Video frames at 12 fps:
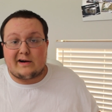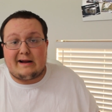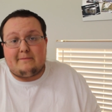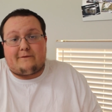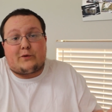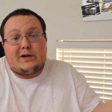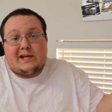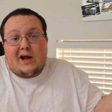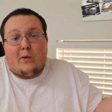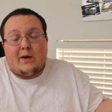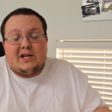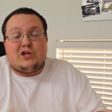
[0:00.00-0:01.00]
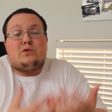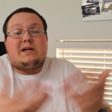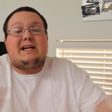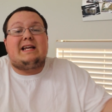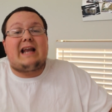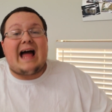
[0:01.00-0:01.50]
And before you know it, you
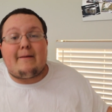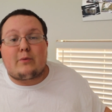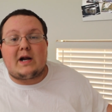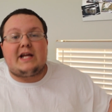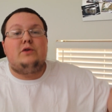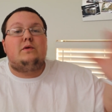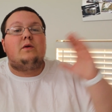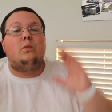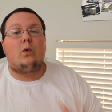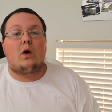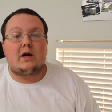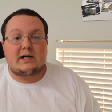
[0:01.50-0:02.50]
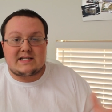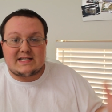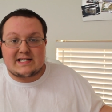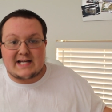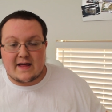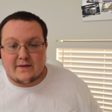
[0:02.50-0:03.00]
can collaborate, you can work
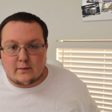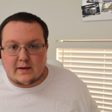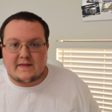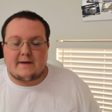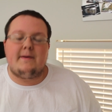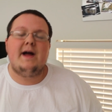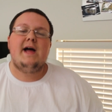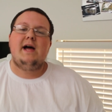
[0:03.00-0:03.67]
together with them.